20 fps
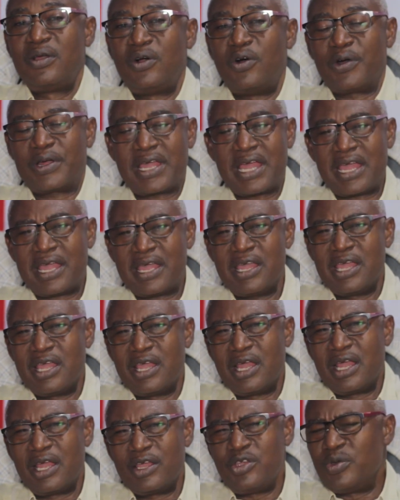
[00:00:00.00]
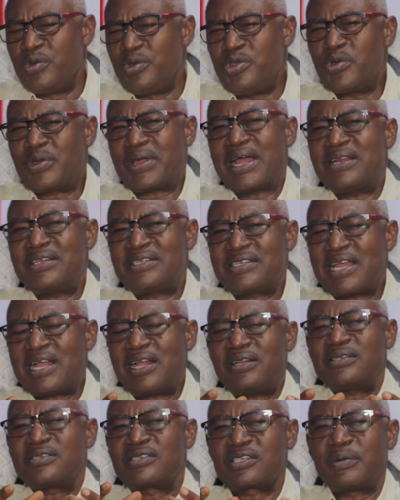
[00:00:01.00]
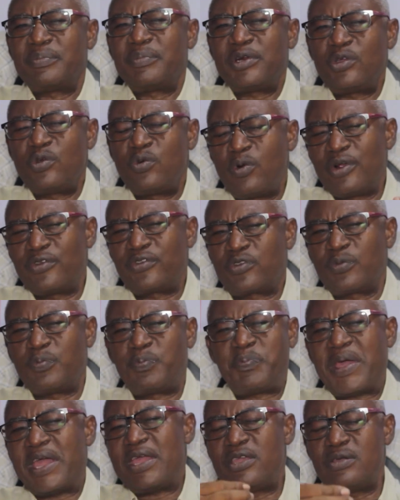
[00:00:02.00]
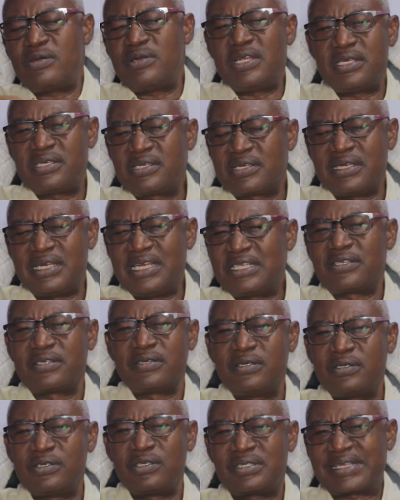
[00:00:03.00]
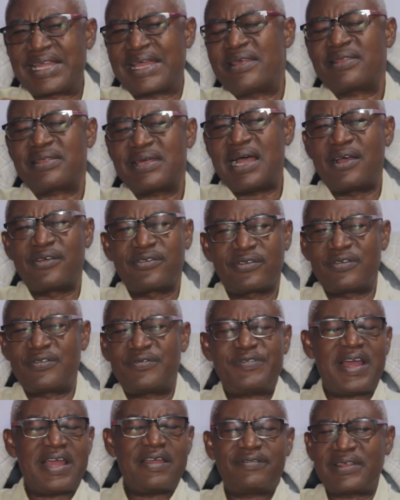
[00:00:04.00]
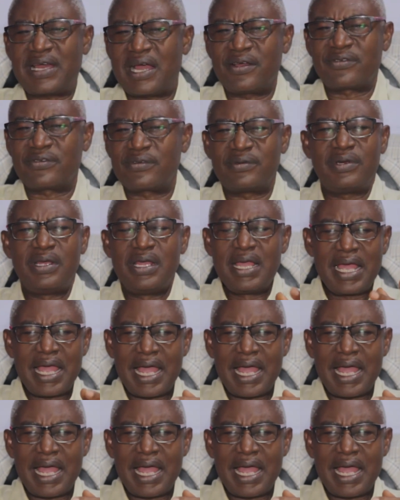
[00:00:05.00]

Okay? You can tell somebody who wants to pay you this little 10,000, 5,000,